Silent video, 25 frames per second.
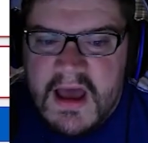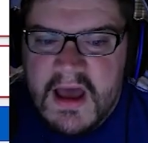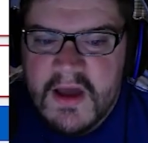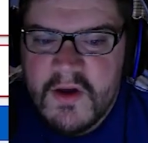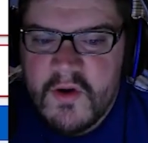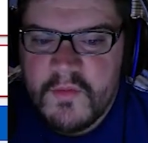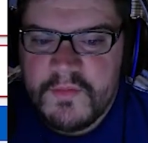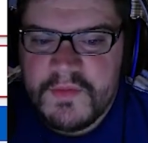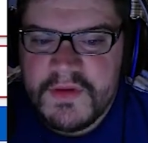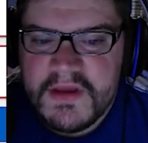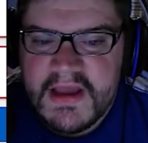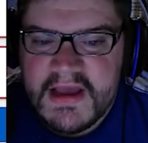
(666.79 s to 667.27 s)
I
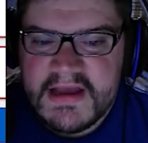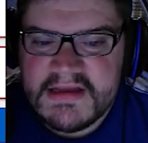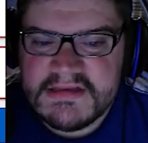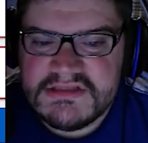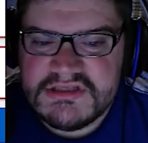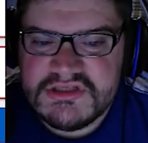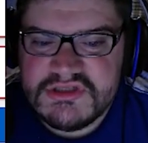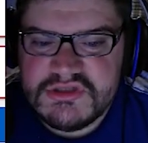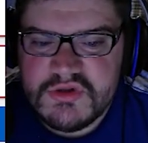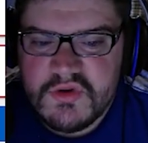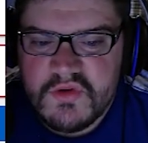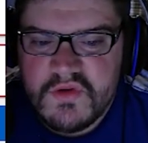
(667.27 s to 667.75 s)
hope you guys
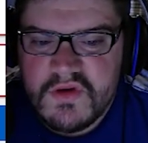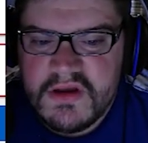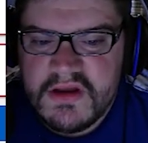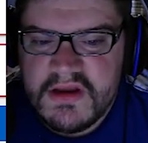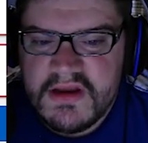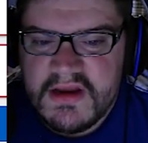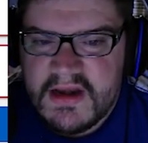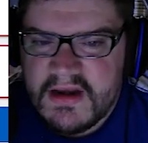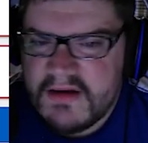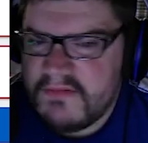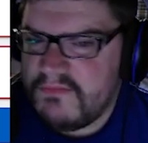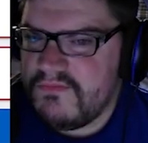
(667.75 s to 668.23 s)
enjoy,
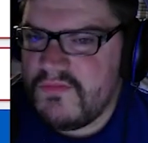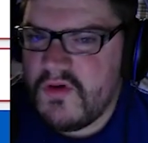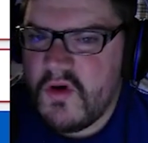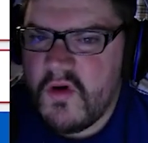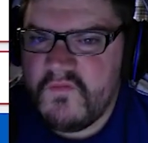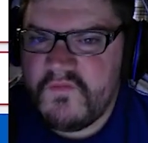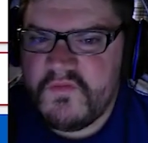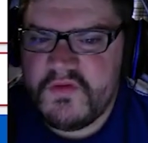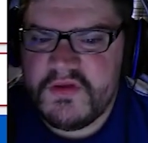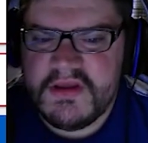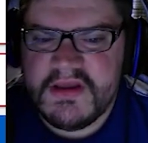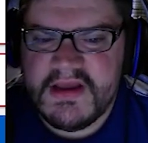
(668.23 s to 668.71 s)
and
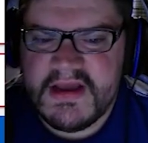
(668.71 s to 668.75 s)
hopefully